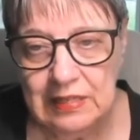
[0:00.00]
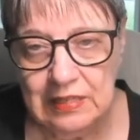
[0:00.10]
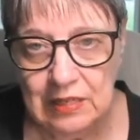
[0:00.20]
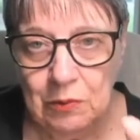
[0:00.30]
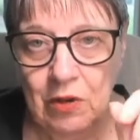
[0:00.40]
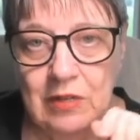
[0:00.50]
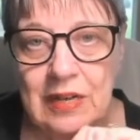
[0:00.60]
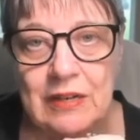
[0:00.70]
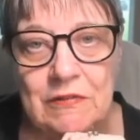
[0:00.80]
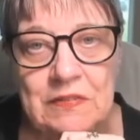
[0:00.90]
some
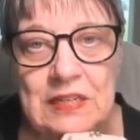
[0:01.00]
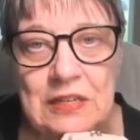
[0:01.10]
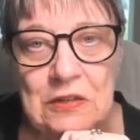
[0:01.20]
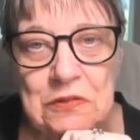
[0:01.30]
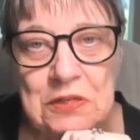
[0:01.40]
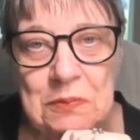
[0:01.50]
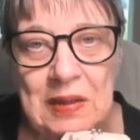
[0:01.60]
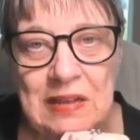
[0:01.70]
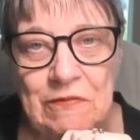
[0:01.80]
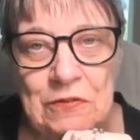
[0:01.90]
hardhanger videos to
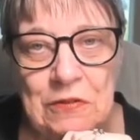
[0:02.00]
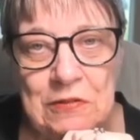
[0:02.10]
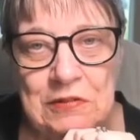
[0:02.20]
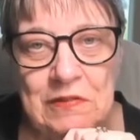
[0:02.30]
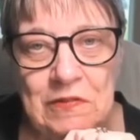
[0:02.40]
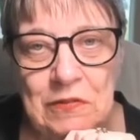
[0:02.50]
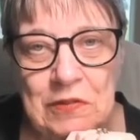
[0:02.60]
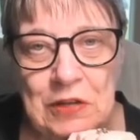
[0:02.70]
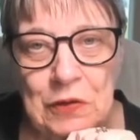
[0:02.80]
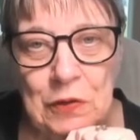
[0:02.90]
make for those of you
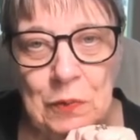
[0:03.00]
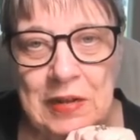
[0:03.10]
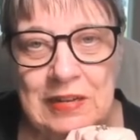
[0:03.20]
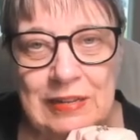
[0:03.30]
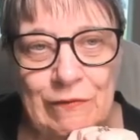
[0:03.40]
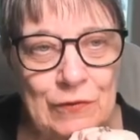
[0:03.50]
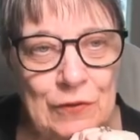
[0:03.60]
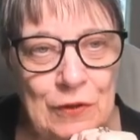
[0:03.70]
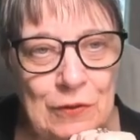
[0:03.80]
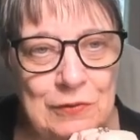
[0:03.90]
that are waiting for
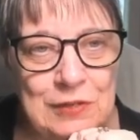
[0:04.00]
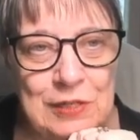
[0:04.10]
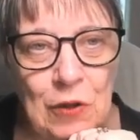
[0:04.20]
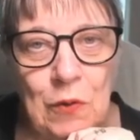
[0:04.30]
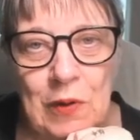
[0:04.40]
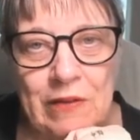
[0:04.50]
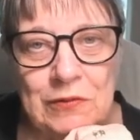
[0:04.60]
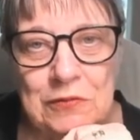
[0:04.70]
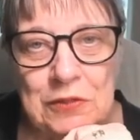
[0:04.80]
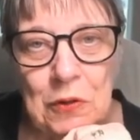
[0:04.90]
those so
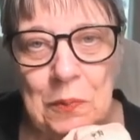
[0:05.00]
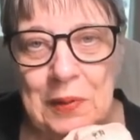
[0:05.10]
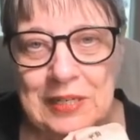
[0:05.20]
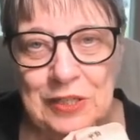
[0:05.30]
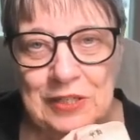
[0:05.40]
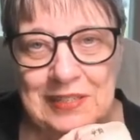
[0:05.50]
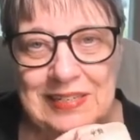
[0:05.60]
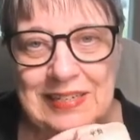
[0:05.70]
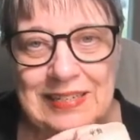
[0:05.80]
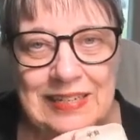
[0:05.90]
ever so patiently.